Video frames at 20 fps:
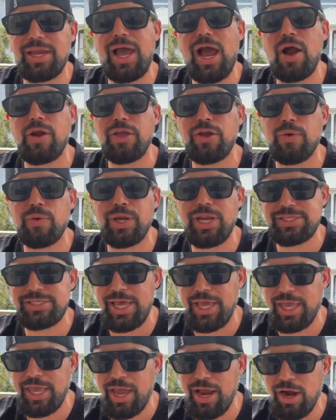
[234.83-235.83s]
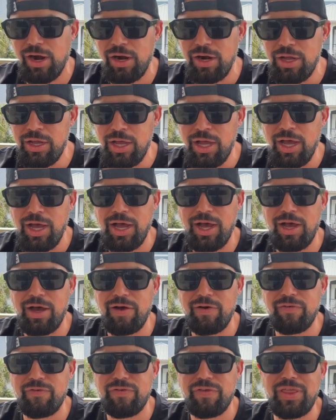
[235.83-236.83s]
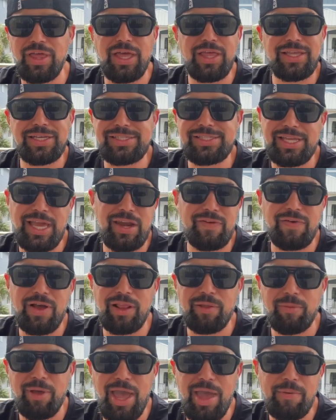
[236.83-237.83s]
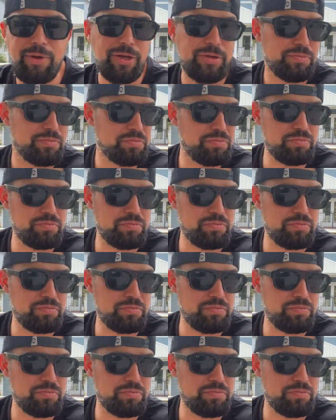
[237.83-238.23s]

How are you going to take care of the state of Alabama?